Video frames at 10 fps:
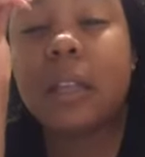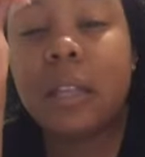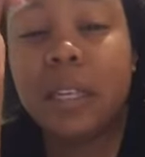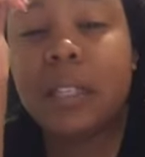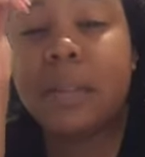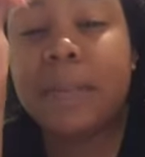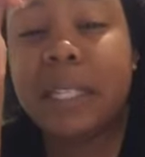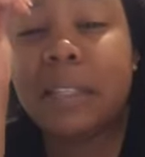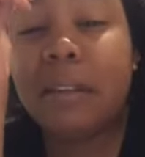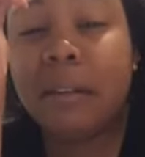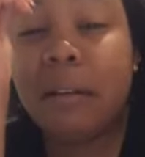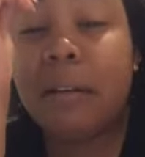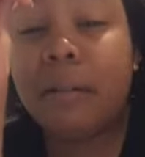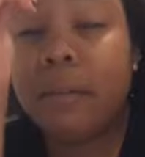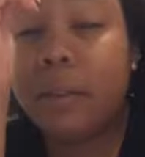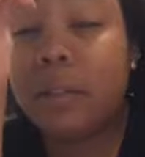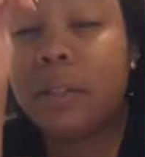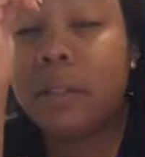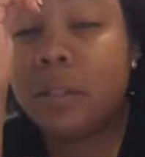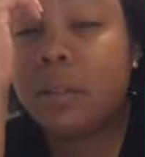than to be sitting on
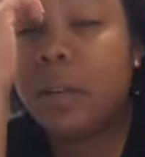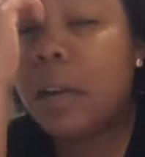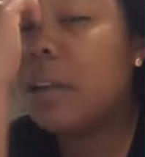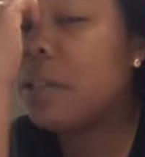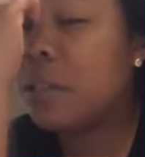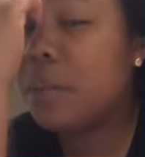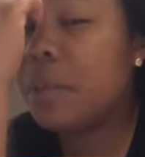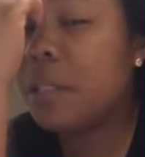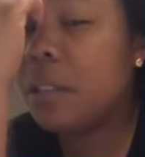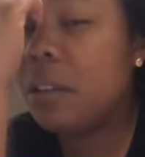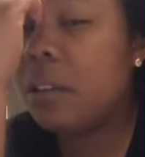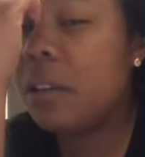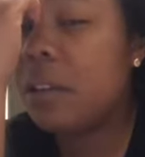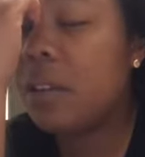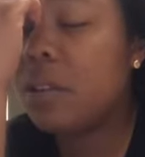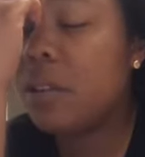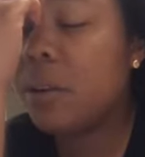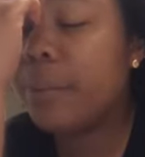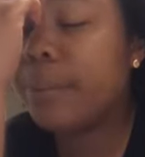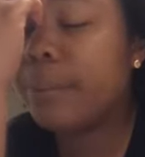footage and you guys could be seeing it.
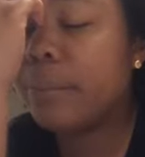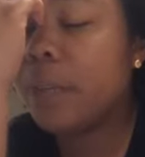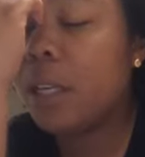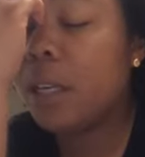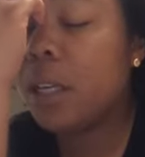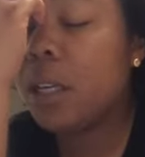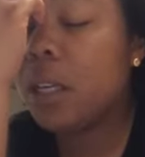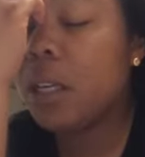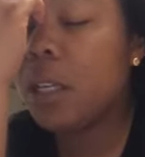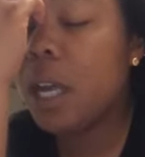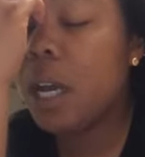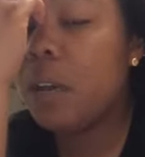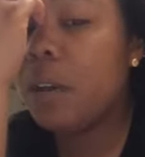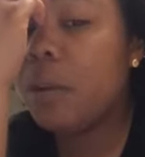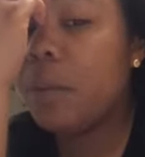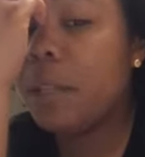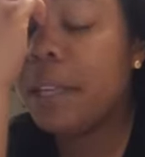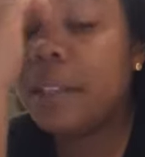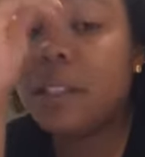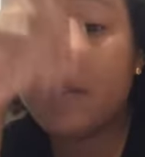So yeah, hope you
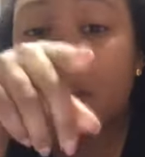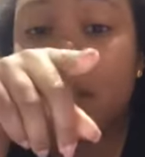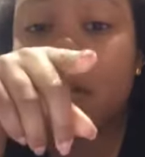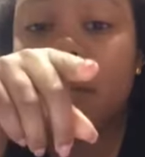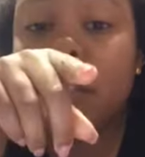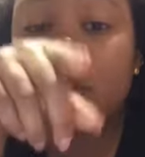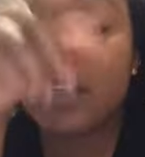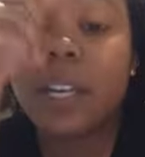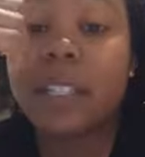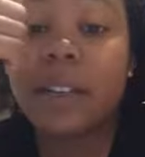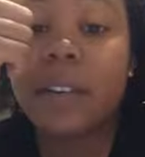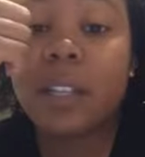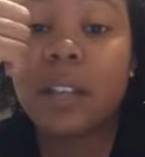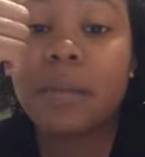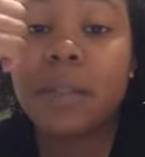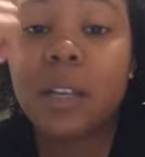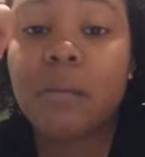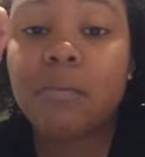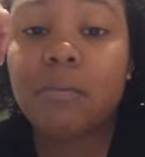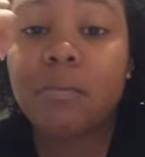like this video. Make sure you guys give it a thumbs up,
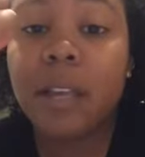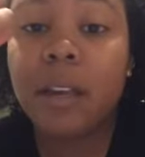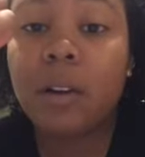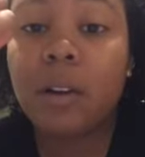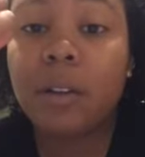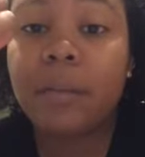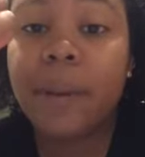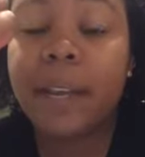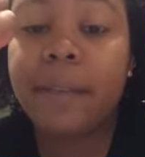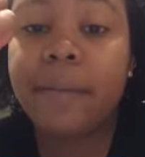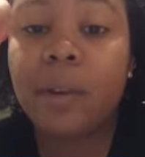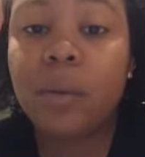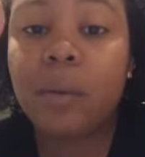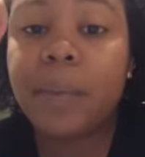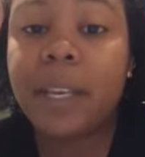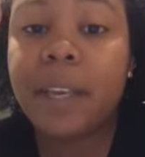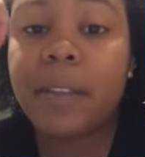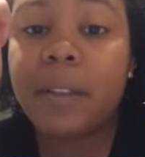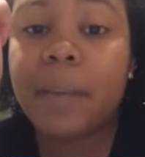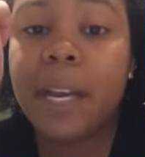and all of my info will be
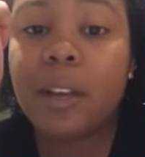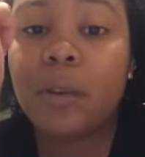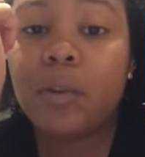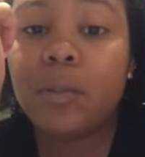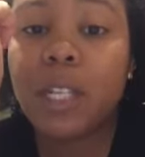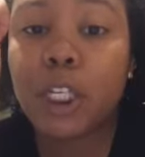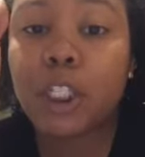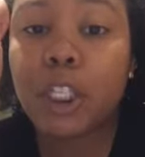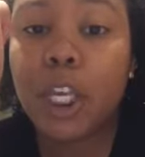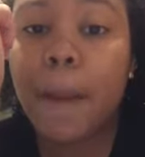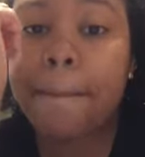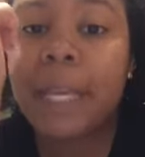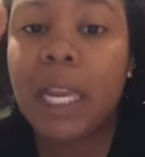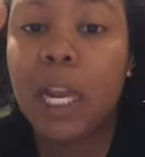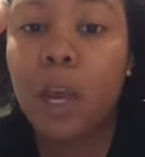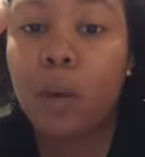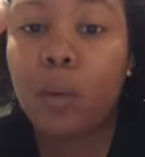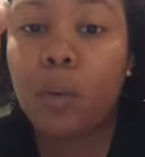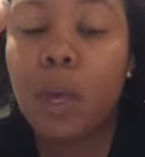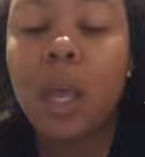in the bio section below.
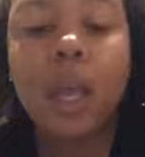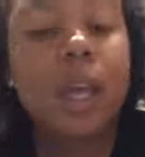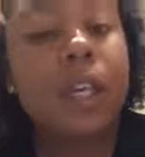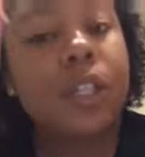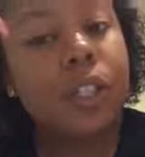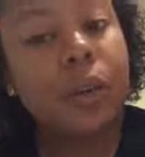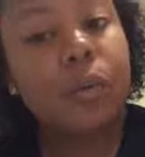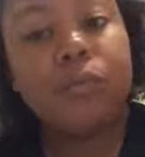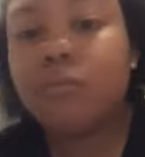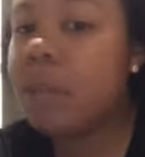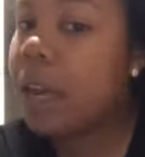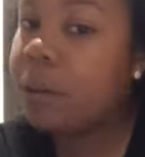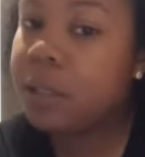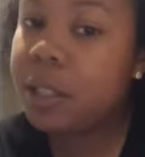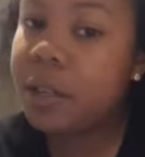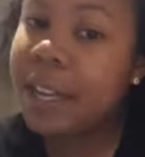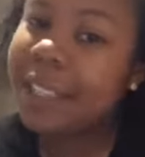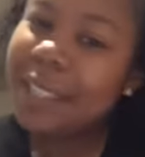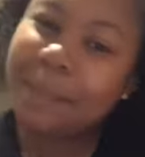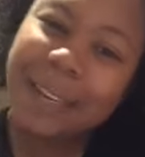So I will see you
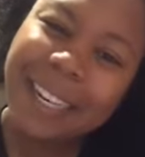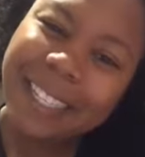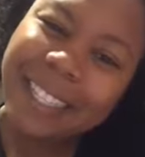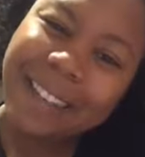guys in my next